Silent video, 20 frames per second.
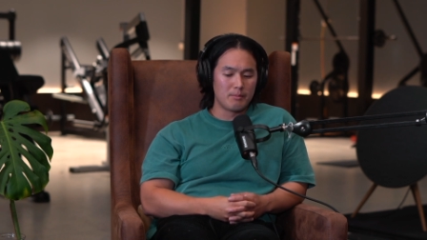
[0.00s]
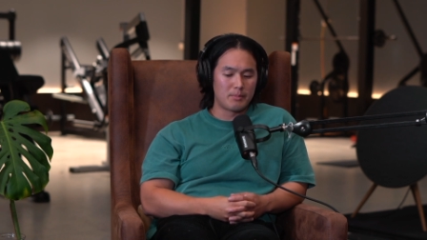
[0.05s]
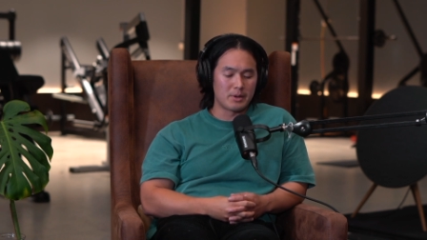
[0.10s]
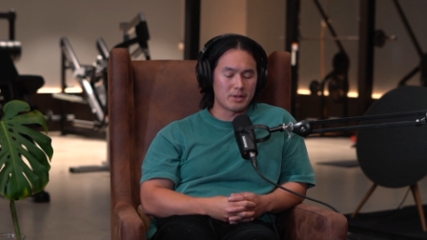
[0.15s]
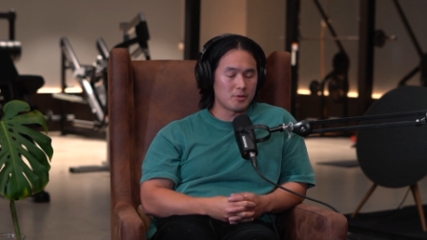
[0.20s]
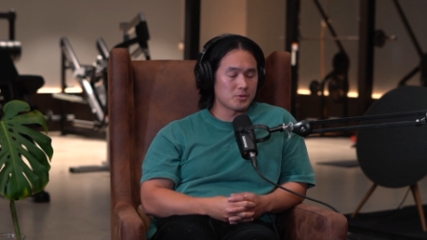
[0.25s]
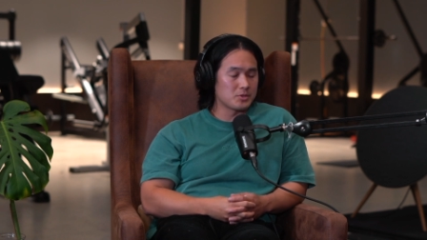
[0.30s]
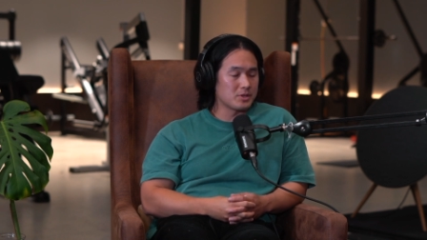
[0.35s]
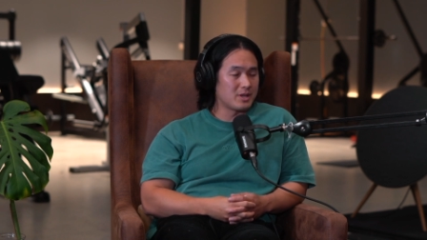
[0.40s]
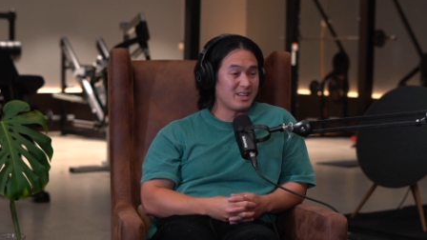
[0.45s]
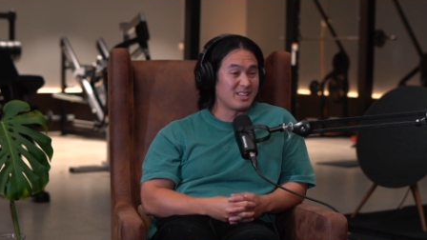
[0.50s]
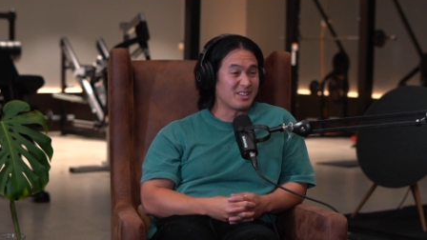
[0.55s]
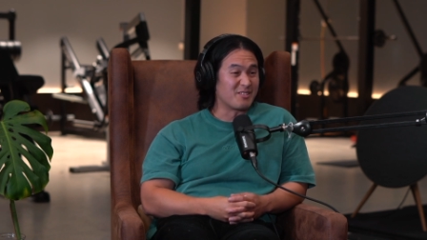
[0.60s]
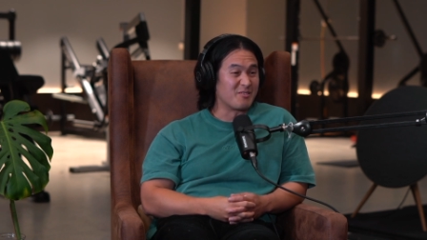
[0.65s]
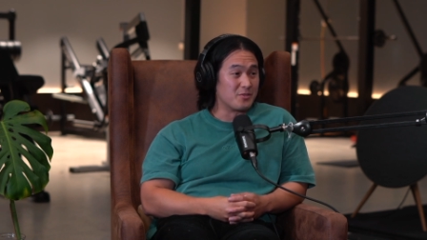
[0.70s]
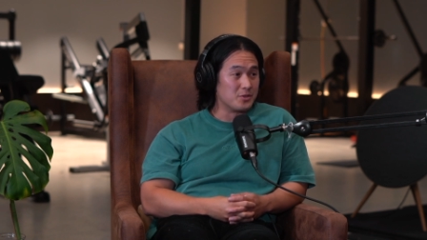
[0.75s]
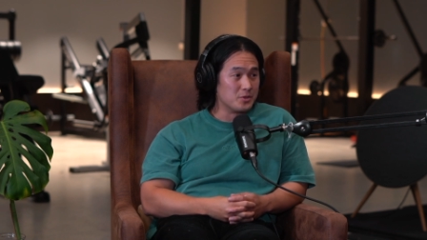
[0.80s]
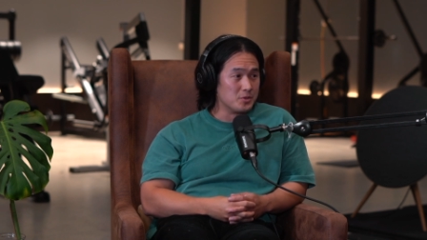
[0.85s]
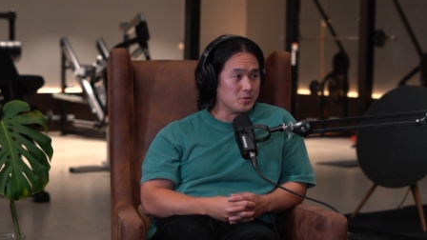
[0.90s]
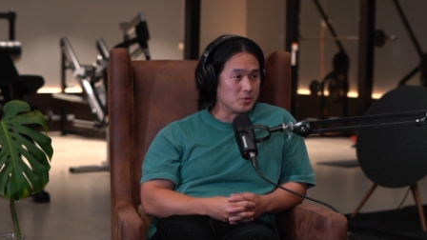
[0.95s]
But it's also getting
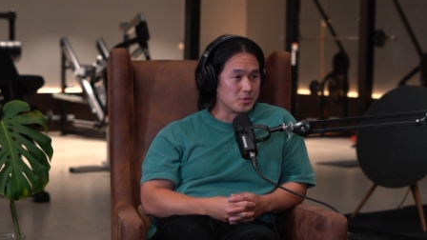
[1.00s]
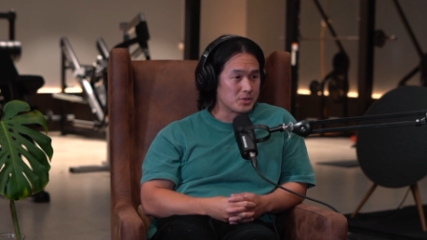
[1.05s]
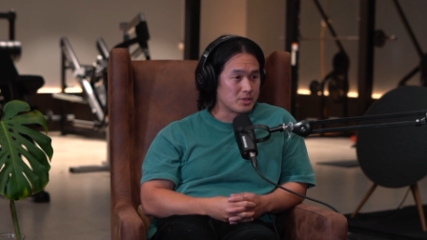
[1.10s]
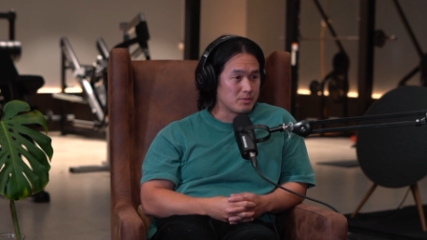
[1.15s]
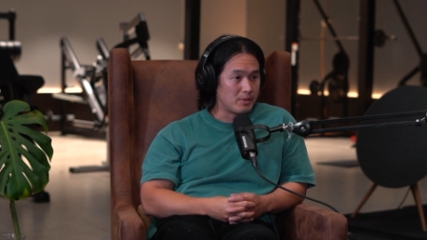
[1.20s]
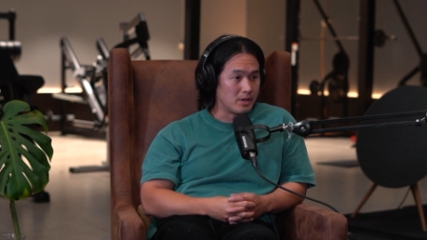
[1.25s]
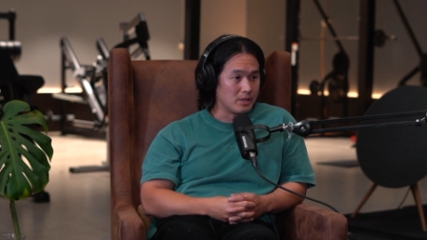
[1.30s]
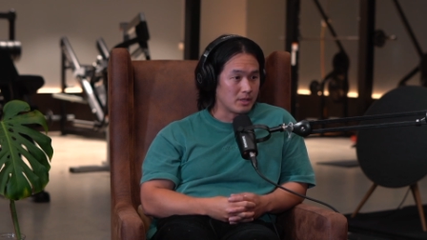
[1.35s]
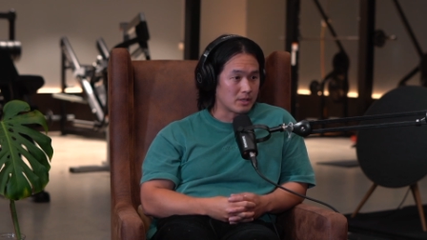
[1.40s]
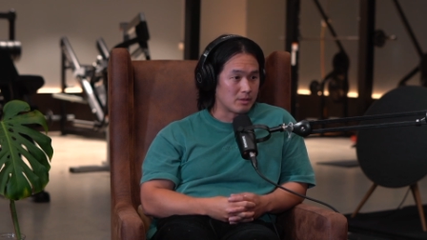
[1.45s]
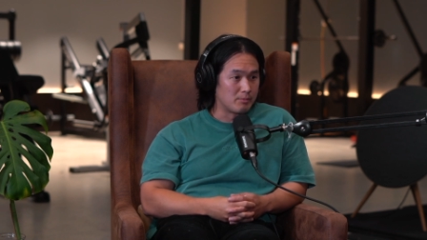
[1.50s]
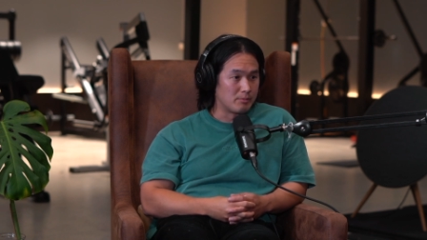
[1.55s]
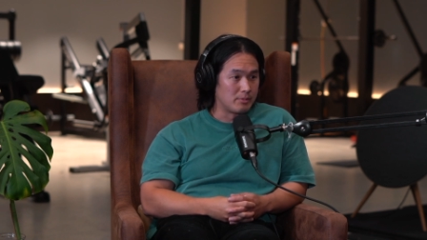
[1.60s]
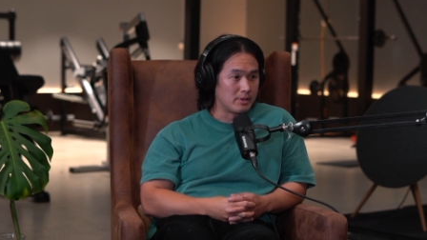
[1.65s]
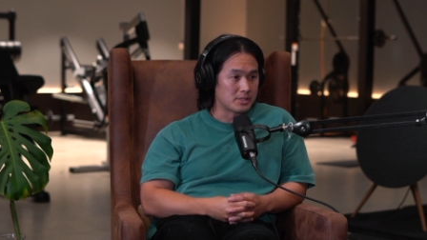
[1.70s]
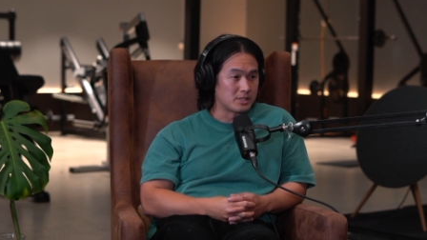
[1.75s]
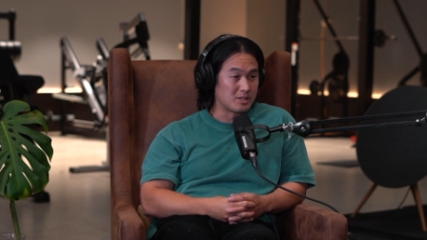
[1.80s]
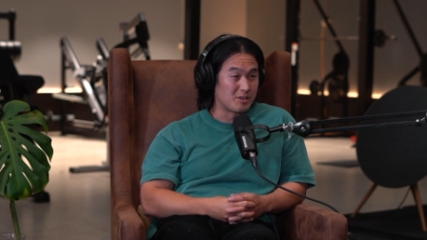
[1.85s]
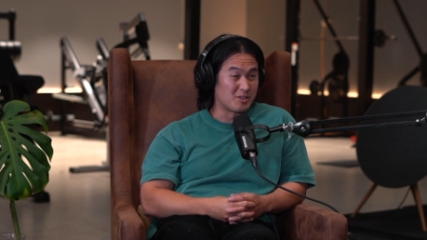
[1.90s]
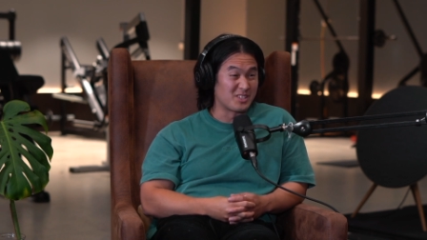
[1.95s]
confused by the
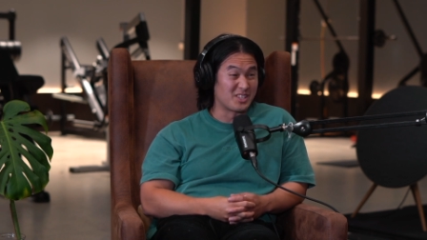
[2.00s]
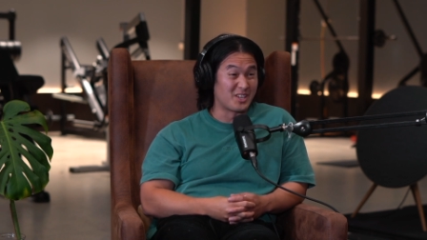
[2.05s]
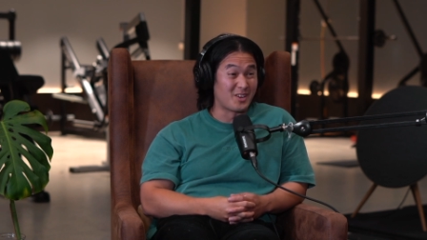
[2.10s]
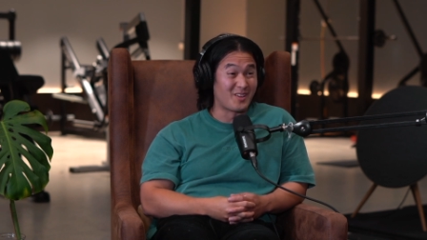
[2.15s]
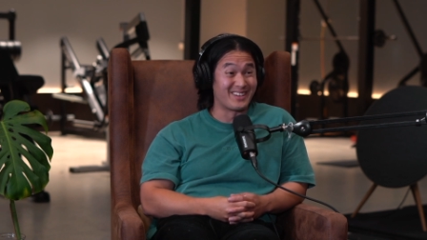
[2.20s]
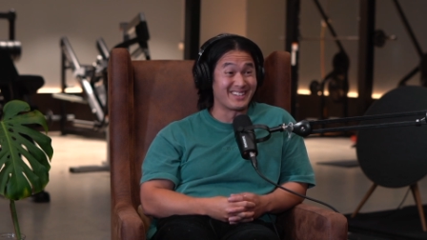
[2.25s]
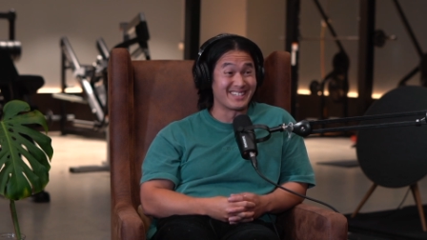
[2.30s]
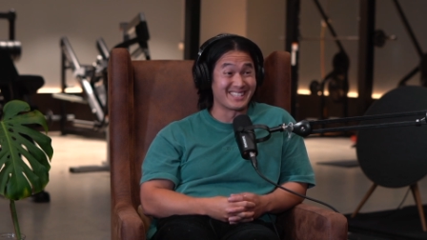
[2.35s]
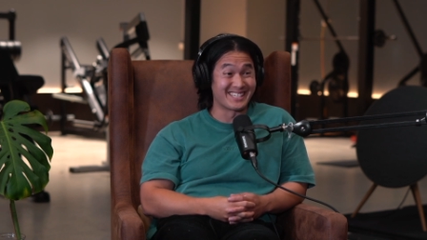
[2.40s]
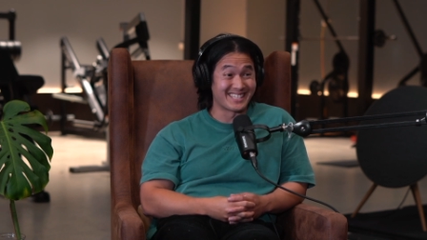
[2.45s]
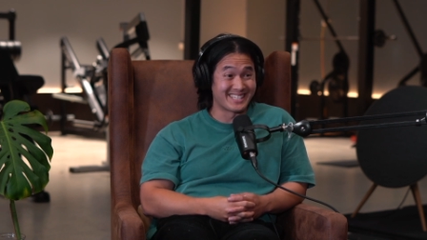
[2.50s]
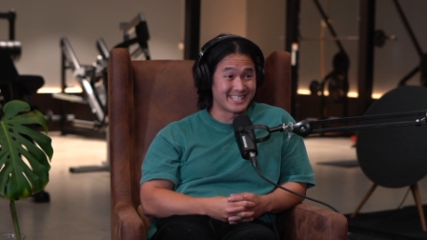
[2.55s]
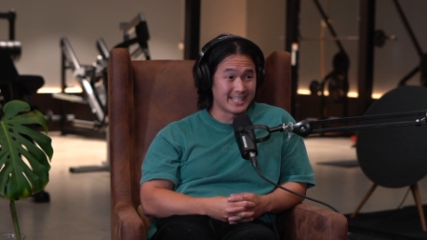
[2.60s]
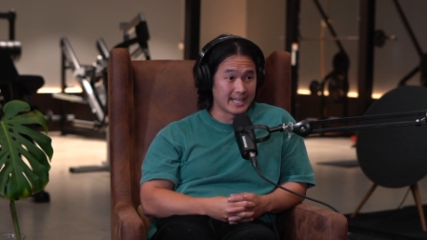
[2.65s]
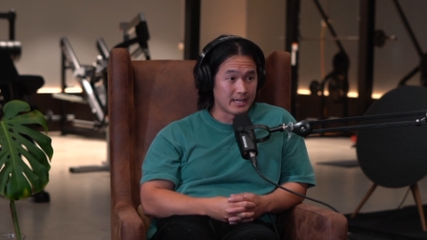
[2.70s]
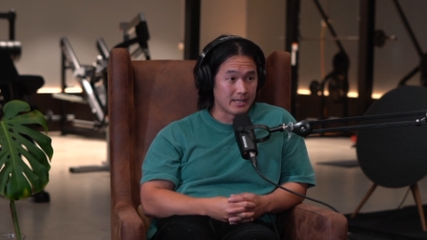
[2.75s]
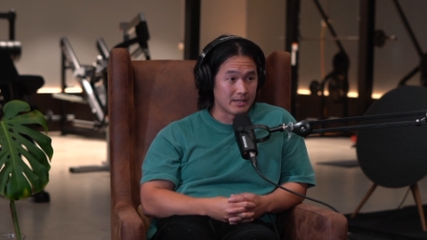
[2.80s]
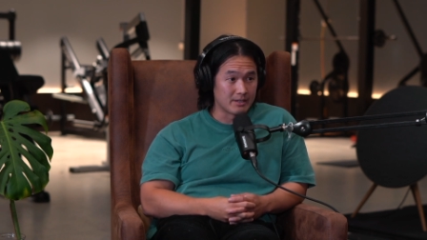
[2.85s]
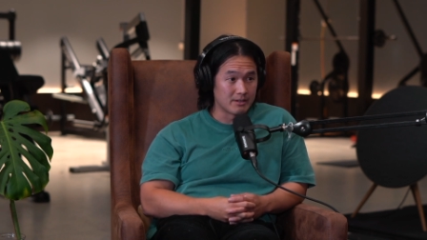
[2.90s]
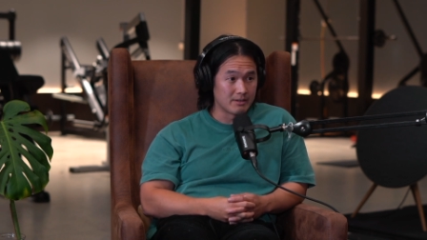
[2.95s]
complexity because they don't
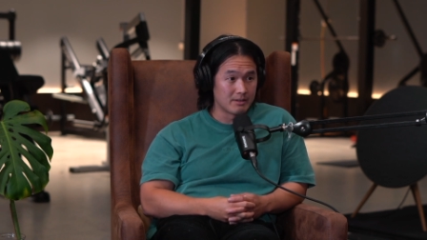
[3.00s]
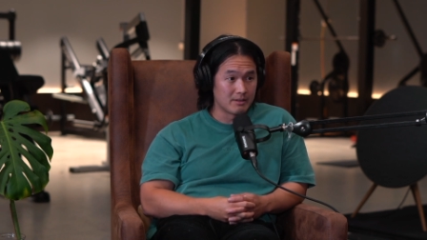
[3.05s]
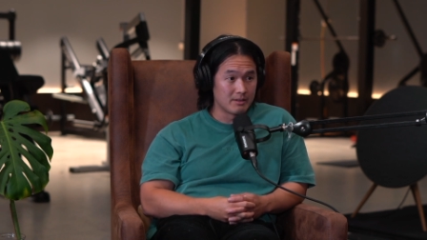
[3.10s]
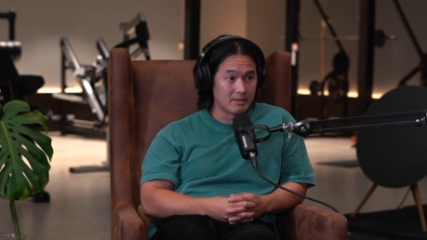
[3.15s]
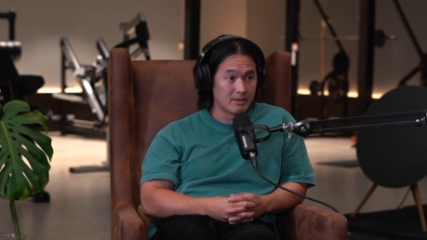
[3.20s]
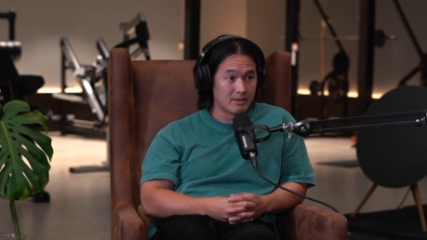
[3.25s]
understand.